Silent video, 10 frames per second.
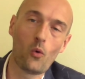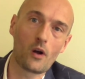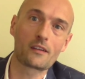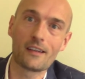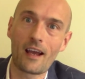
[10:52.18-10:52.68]

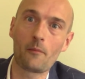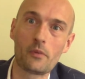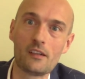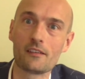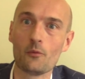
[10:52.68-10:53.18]
what can
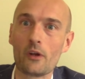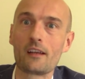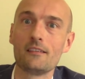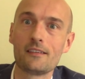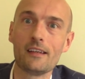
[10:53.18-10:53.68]
happen is that we
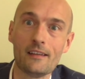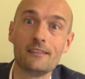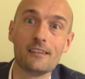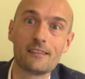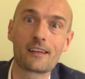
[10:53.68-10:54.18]
can see a
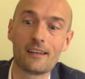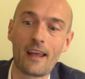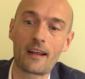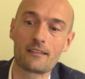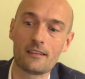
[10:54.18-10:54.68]

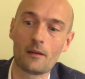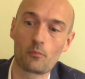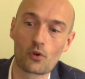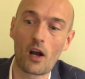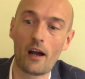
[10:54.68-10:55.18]
disconnect in the
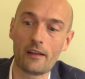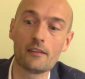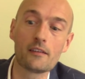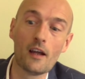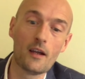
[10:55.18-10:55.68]

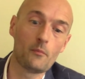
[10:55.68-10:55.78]
price